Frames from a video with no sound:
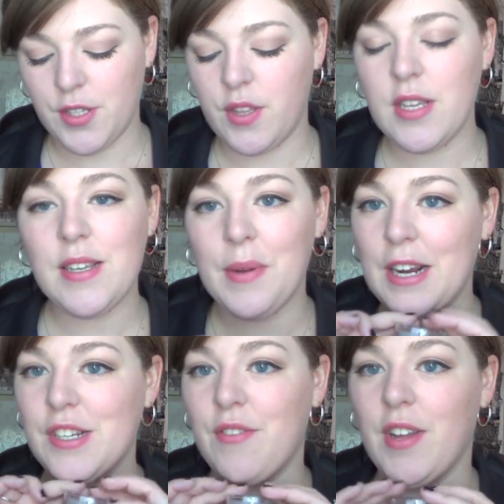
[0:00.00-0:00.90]
So this I would
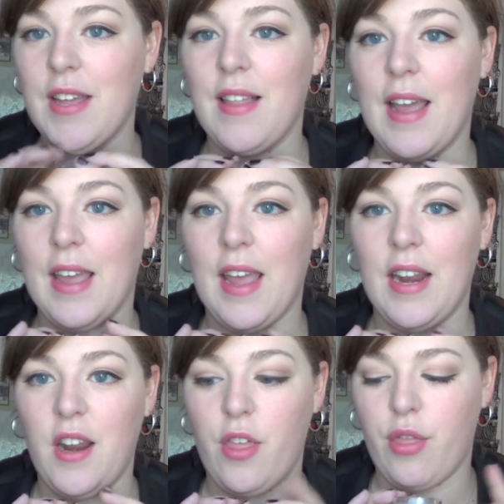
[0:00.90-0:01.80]
actually really like
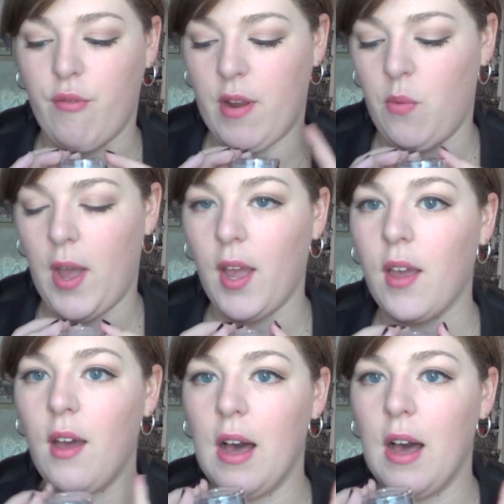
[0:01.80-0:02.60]
in a 3-wick,